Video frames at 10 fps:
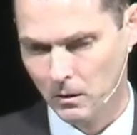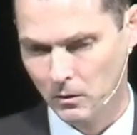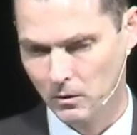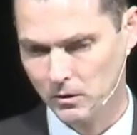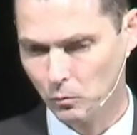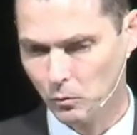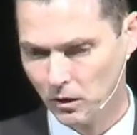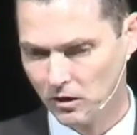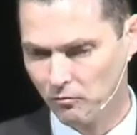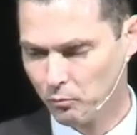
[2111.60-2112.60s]
There's a
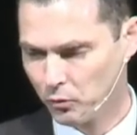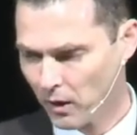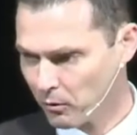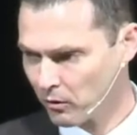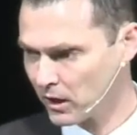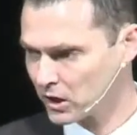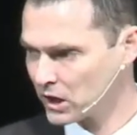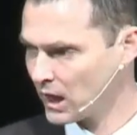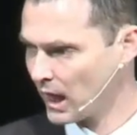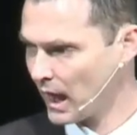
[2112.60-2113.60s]
work of
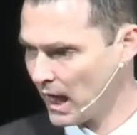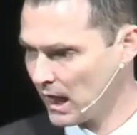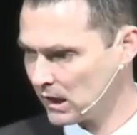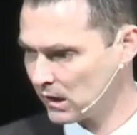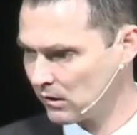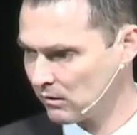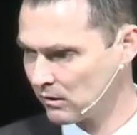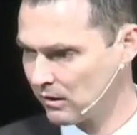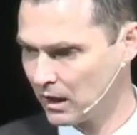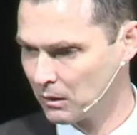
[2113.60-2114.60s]
preparation that has to
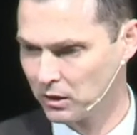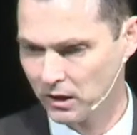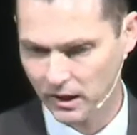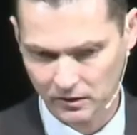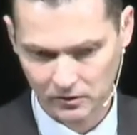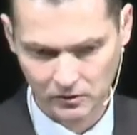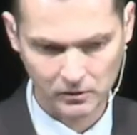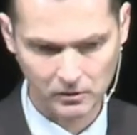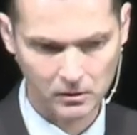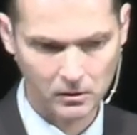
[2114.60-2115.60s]
take
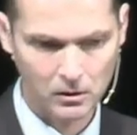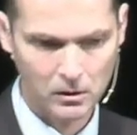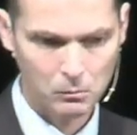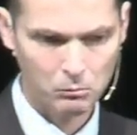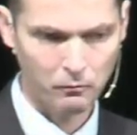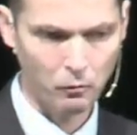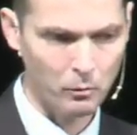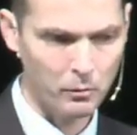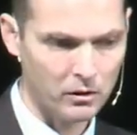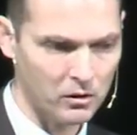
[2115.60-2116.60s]
place before
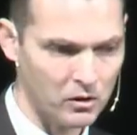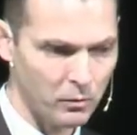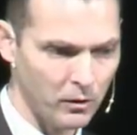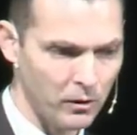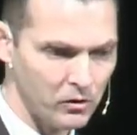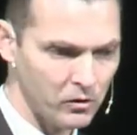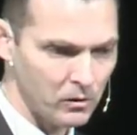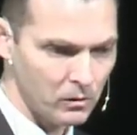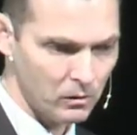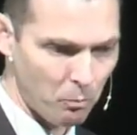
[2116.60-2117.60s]
we can experience
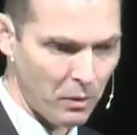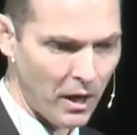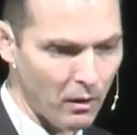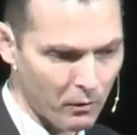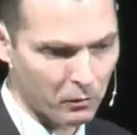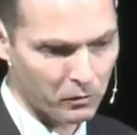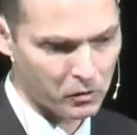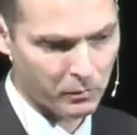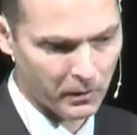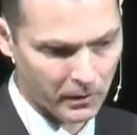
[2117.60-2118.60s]
the power of the Holy
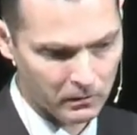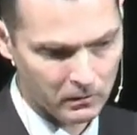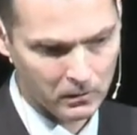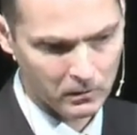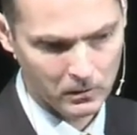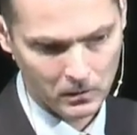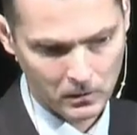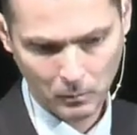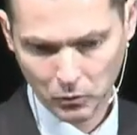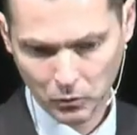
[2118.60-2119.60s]
Spirit.
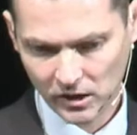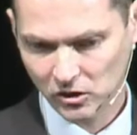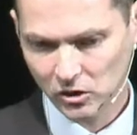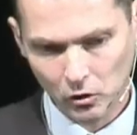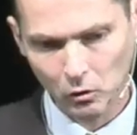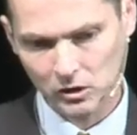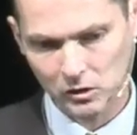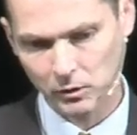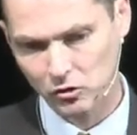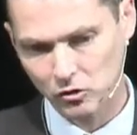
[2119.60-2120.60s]
The presence of the Holy
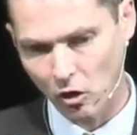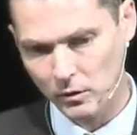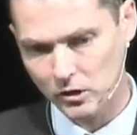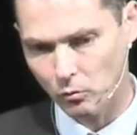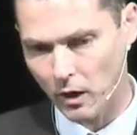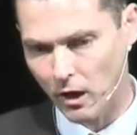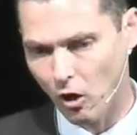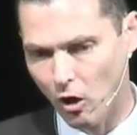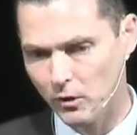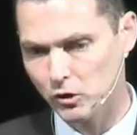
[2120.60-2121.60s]
Spirit is always around,
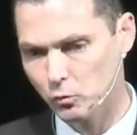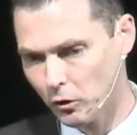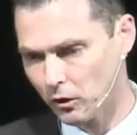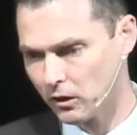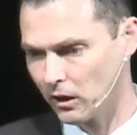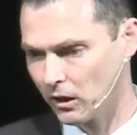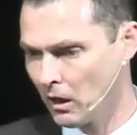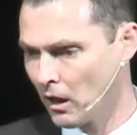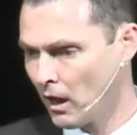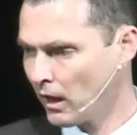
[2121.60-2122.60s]
always working,
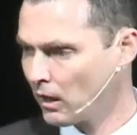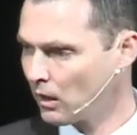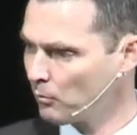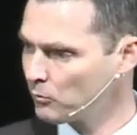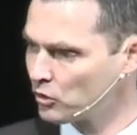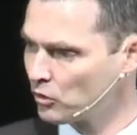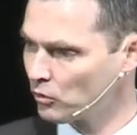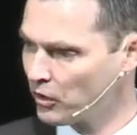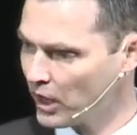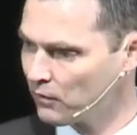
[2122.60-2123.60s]
and I'm just so
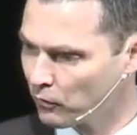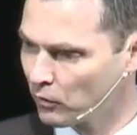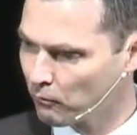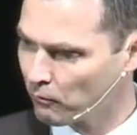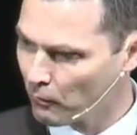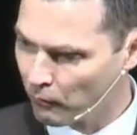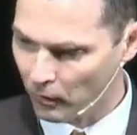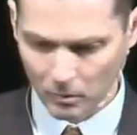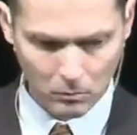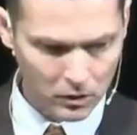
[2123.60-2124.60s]
thankful for
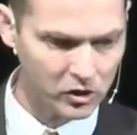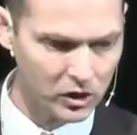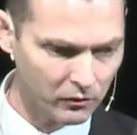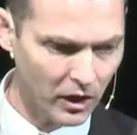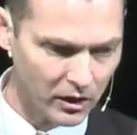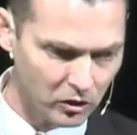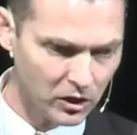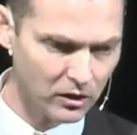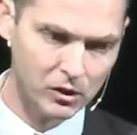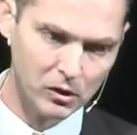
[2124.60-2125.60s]
the mercy of God to
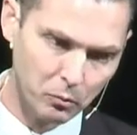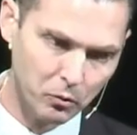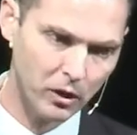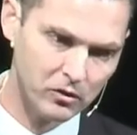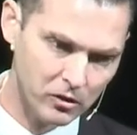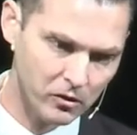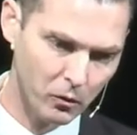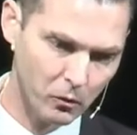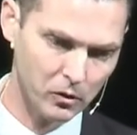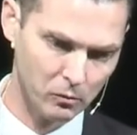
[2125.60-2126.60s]
give us the presence of the
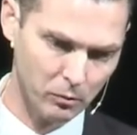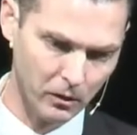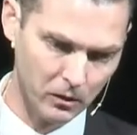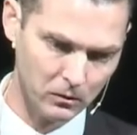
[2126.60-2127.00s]
Holy Spirit.